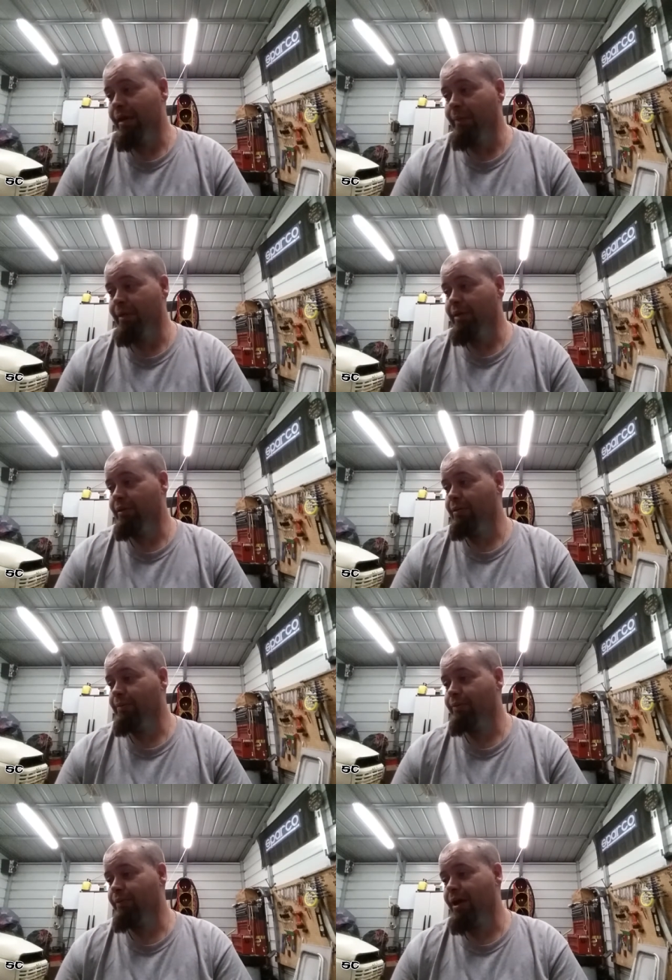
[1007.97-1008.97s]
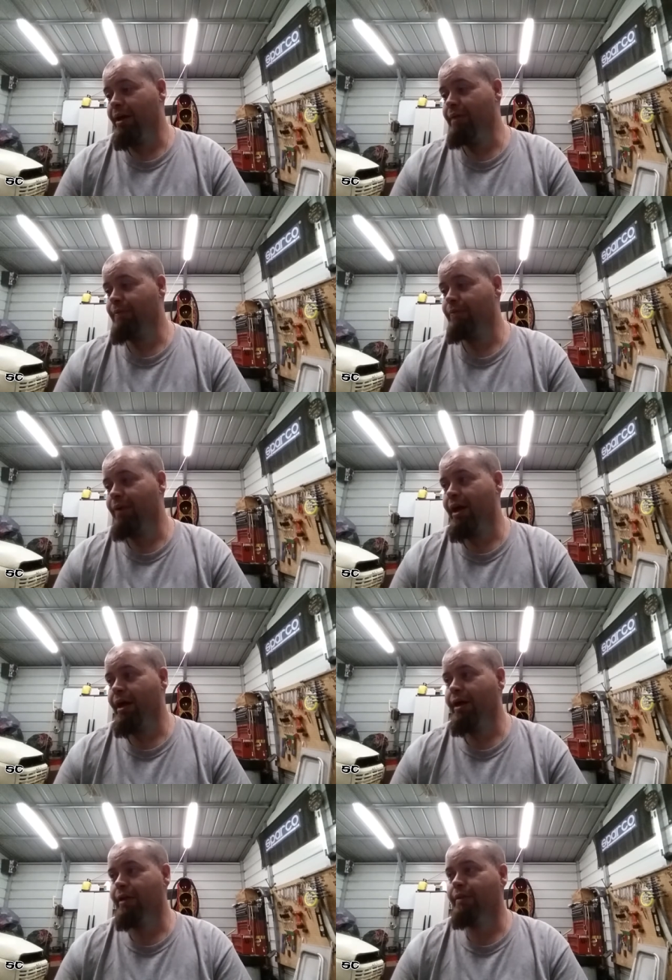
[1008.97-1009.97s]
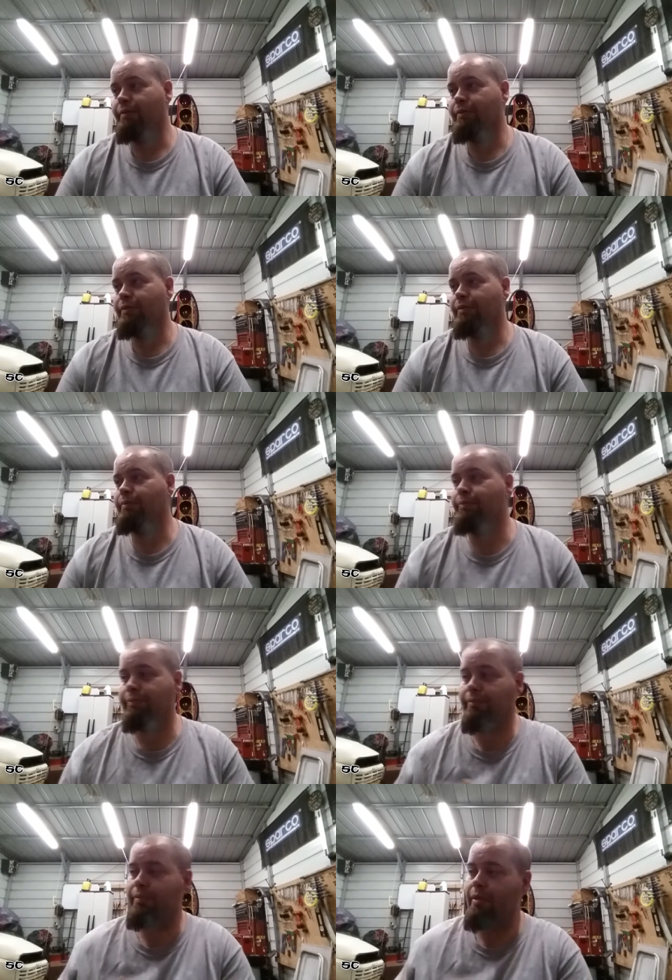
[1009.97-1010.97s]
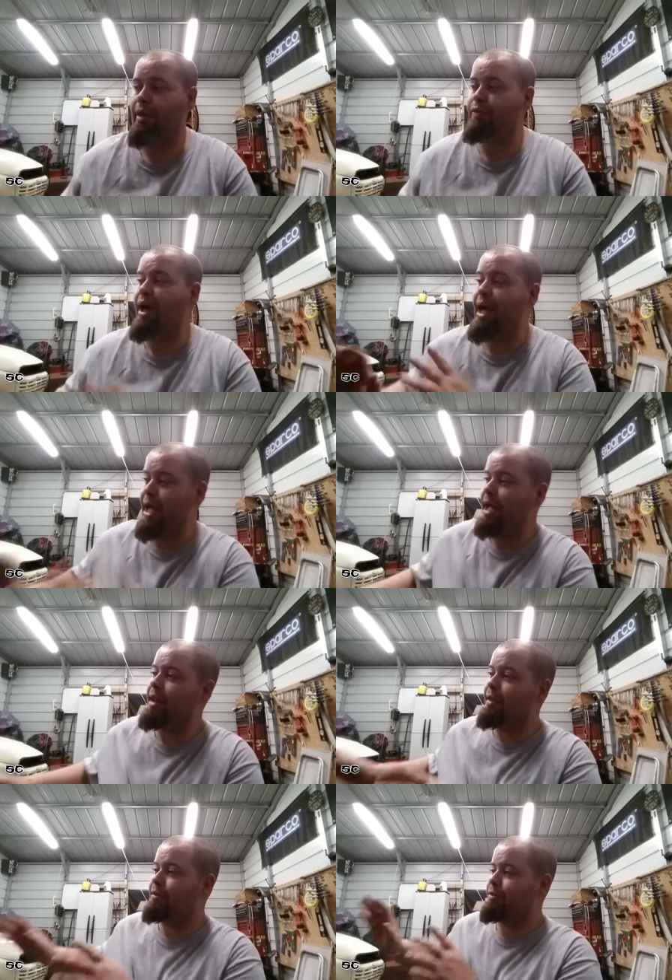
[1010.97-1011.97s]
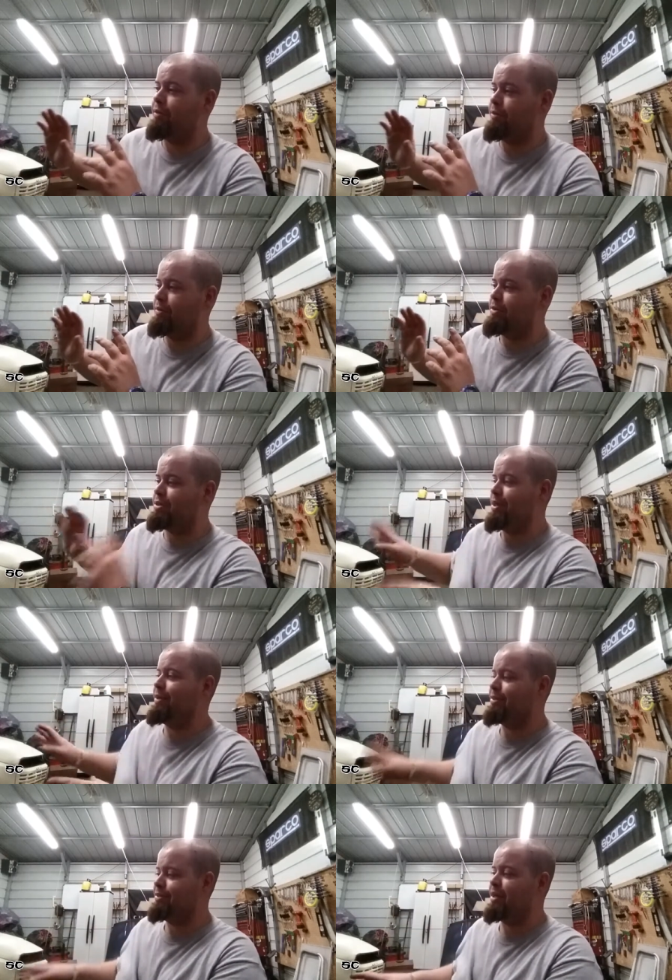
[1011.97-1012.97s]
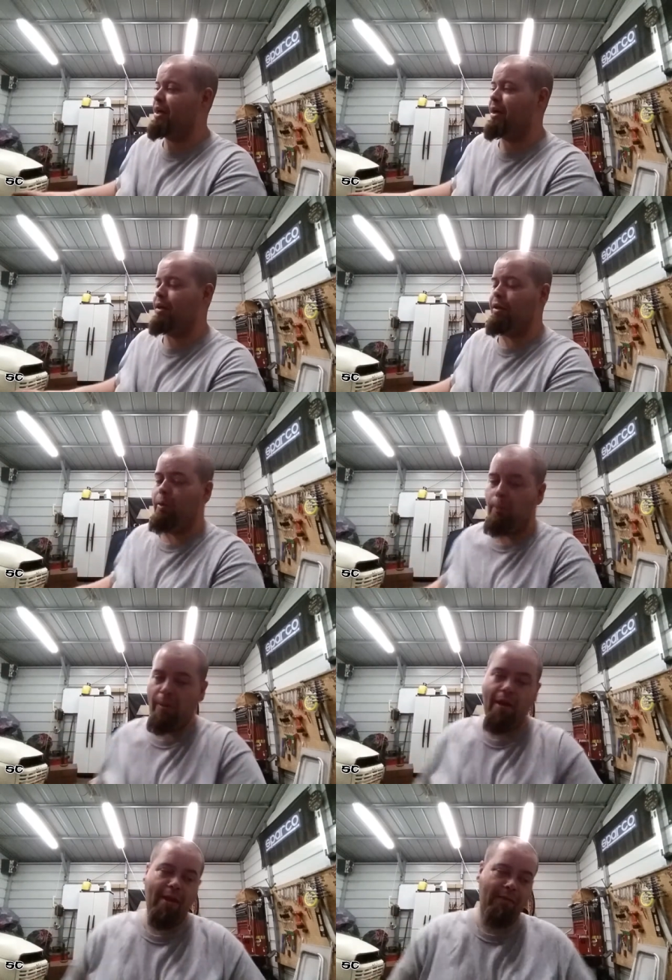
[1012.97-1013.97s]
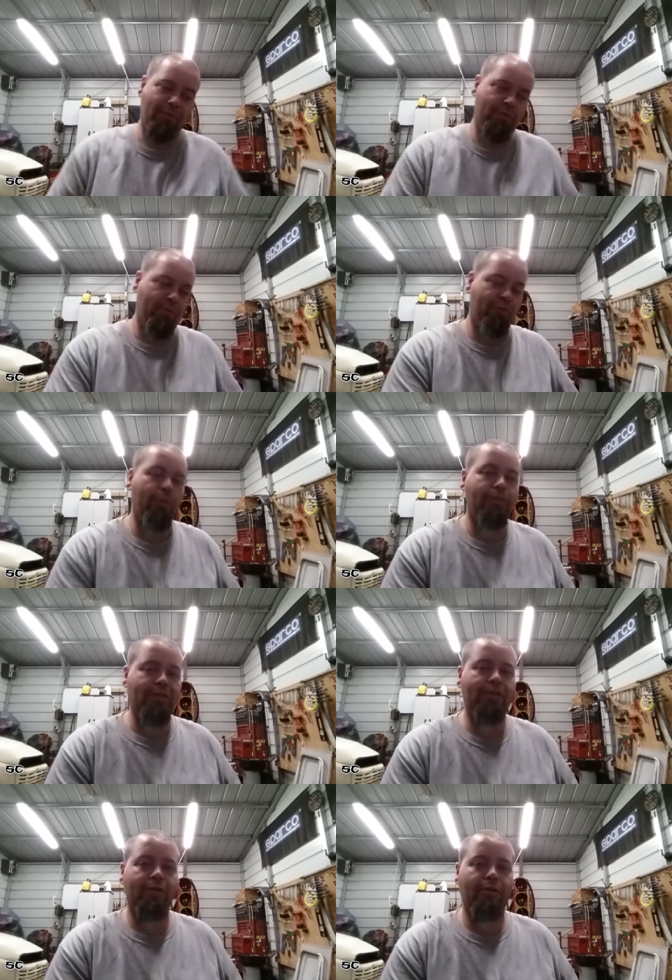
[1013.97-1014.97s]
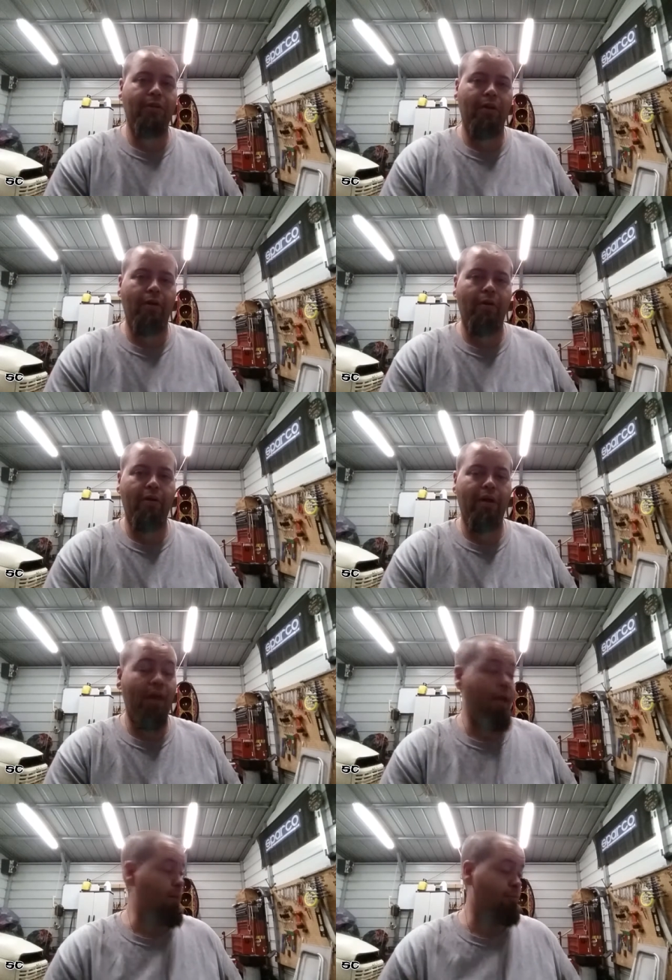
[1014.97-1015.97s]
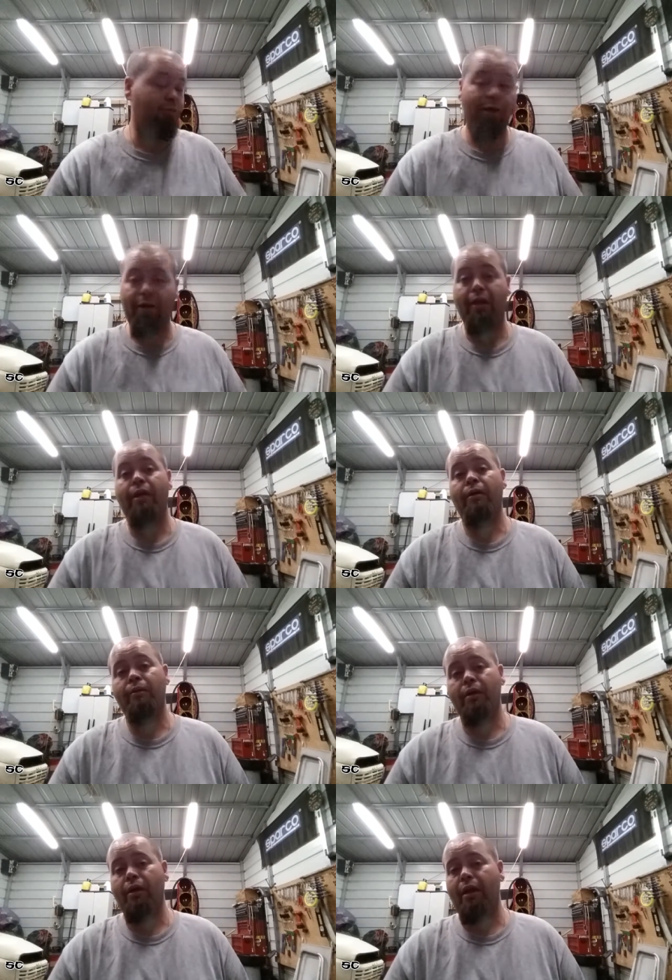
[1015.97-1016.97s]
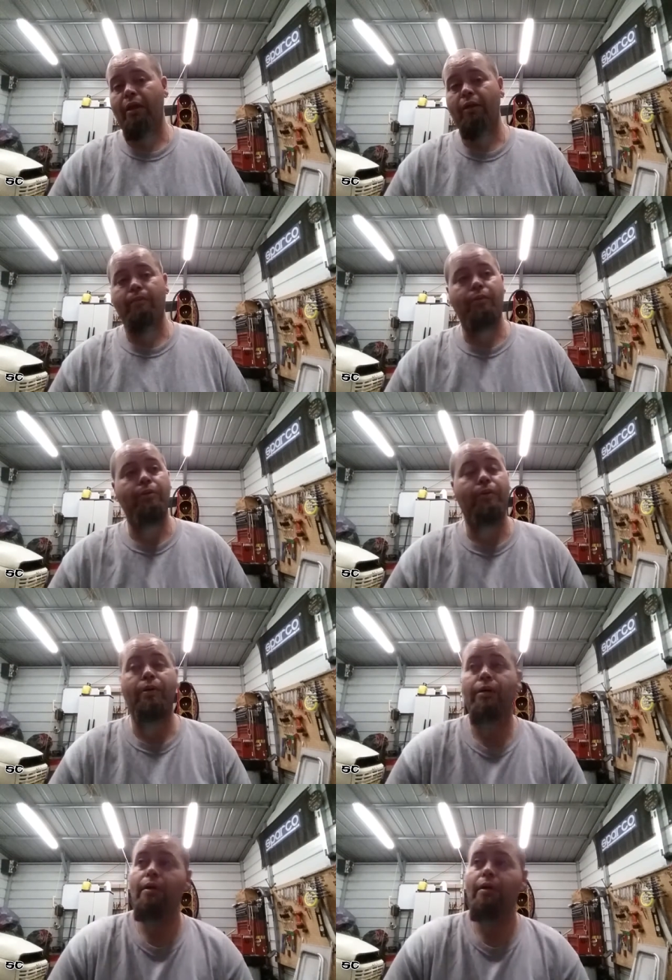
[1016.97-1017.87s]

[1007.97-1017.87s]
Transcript: I mean, even if I even if I had it, if I had it set aside away from the fourteen hundred that I already had, then fuck it, hell yeah, I'd love to do it.